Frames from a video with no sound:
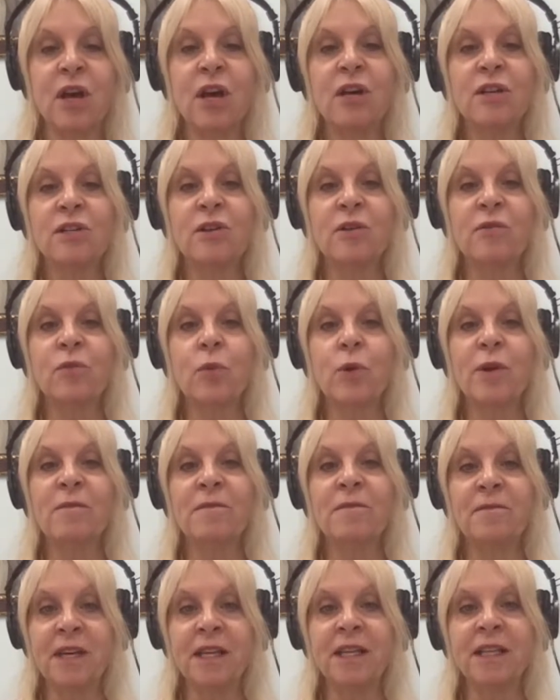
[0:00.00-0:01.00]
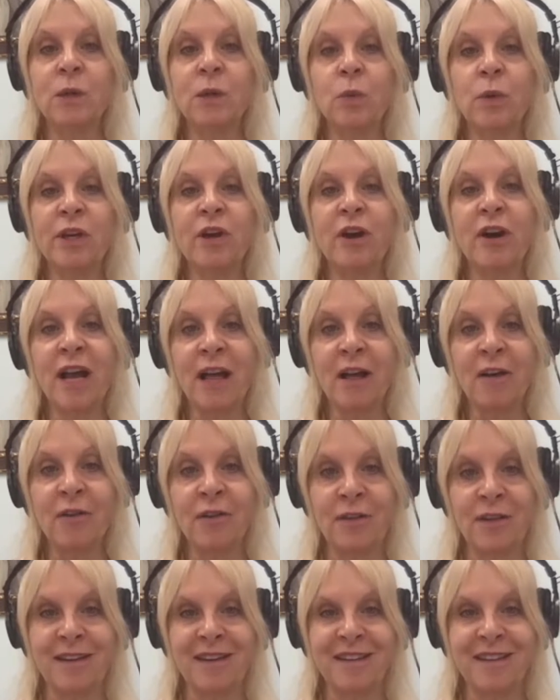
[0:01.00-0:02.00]
So if we're feeling we are
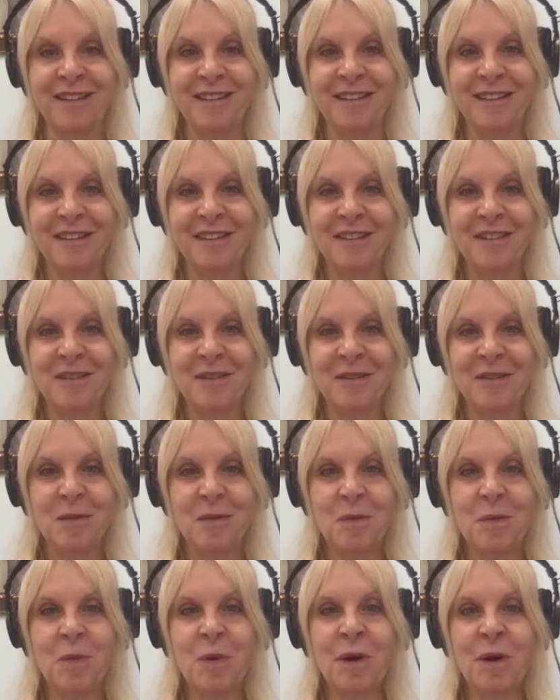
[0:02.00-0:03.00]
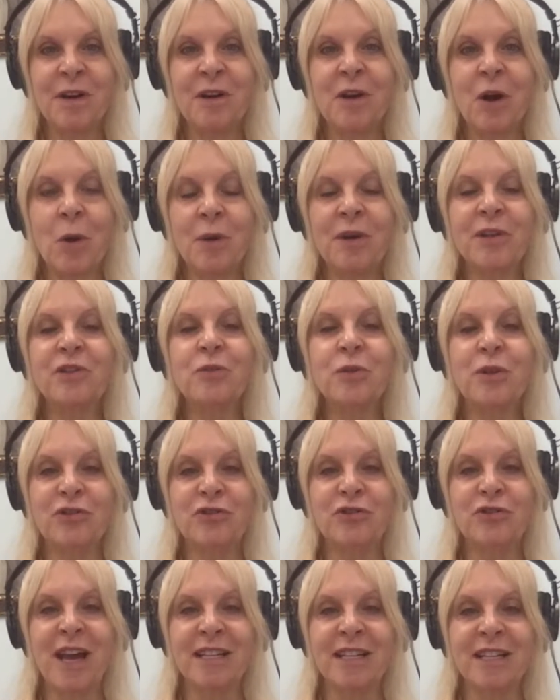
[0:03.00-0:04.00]
healthy, we're going to
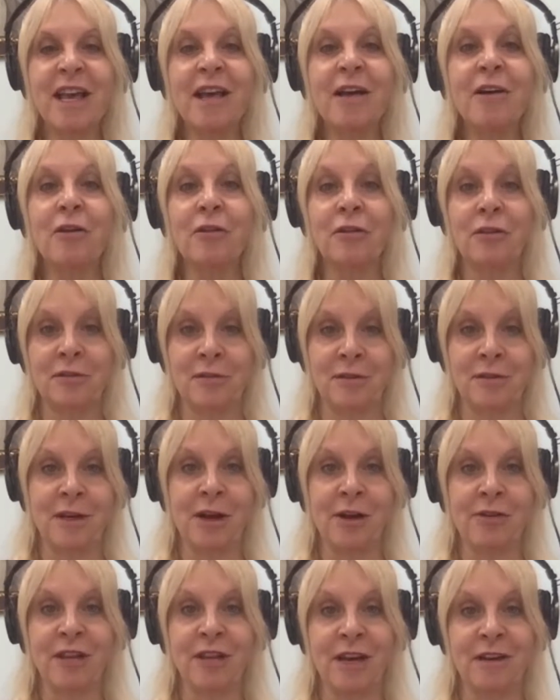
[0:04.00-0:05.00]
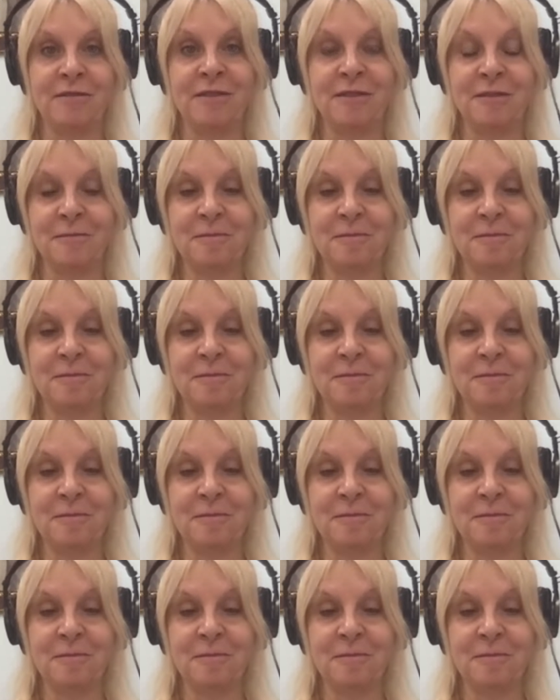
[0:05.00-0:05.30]
attract health in our lives.